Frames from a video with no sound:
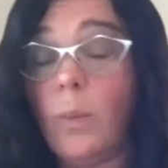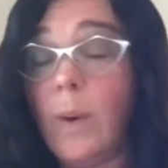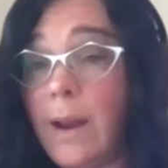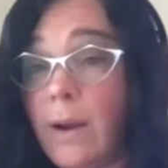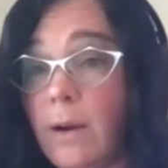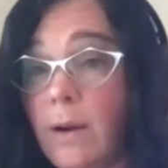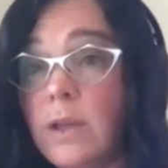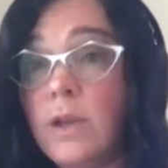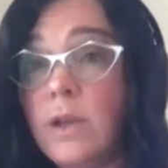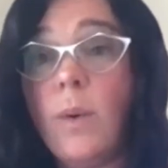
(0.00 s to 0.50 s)

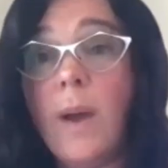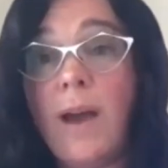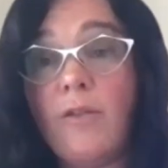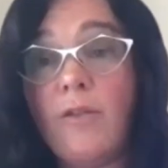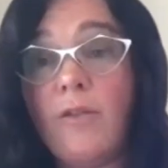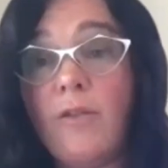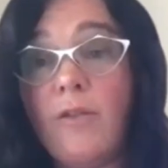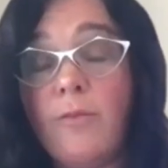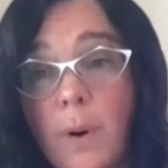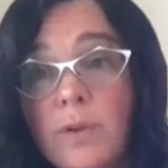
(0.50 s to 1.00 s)
where you
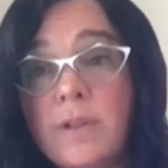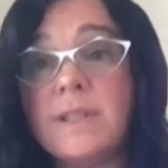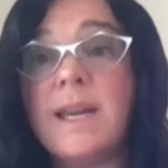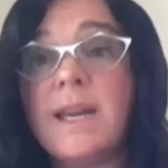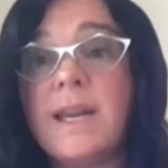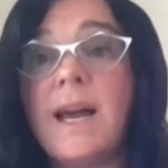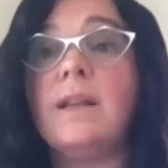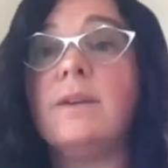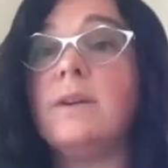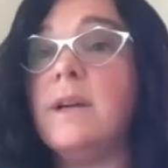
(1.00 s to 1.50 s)
have
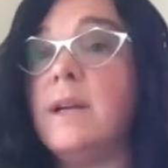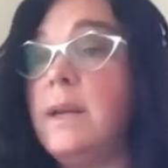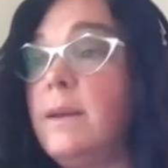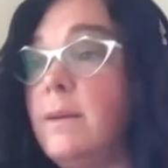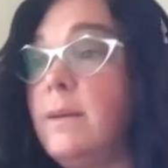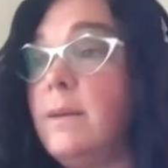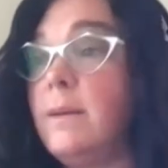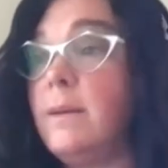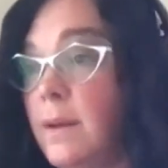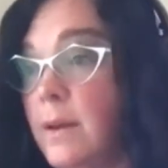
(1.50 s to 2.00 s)
both
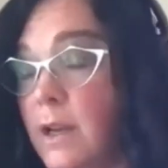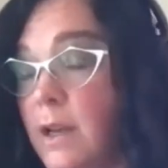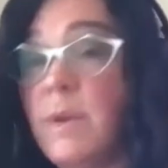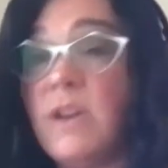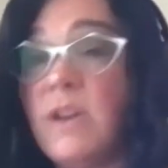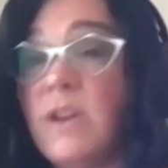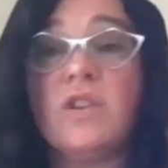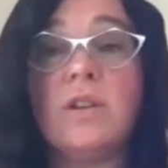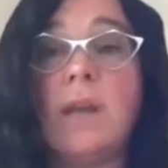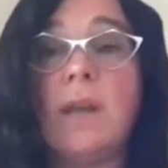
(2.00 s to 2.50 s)
salary,
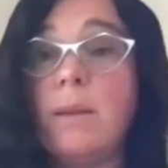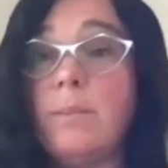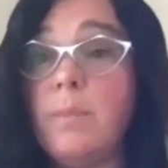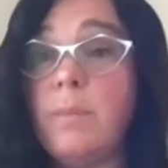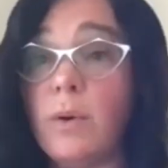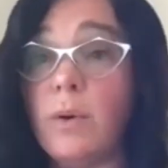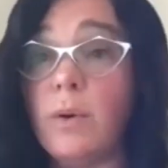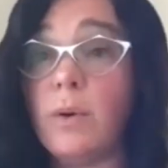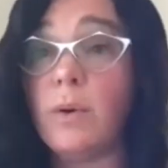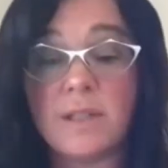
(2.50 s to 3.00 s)
commission,
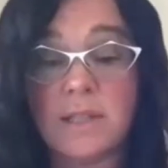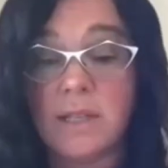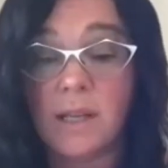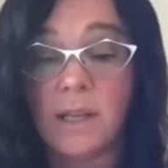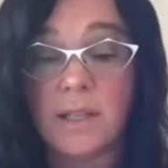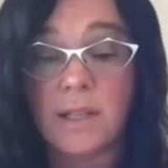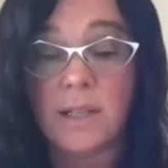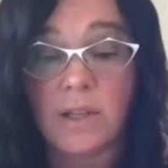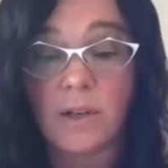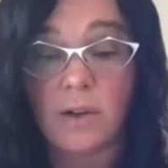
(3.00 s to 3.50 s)
and
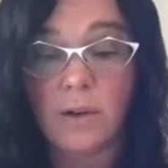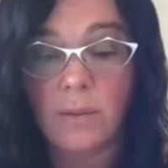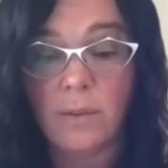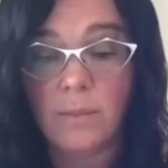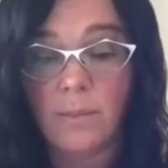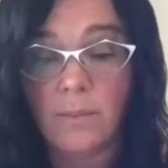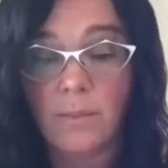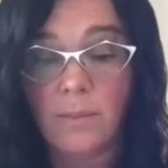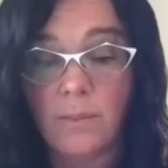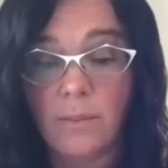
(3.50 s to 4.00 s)
bonuses to
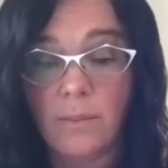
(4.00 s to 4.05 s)
consider.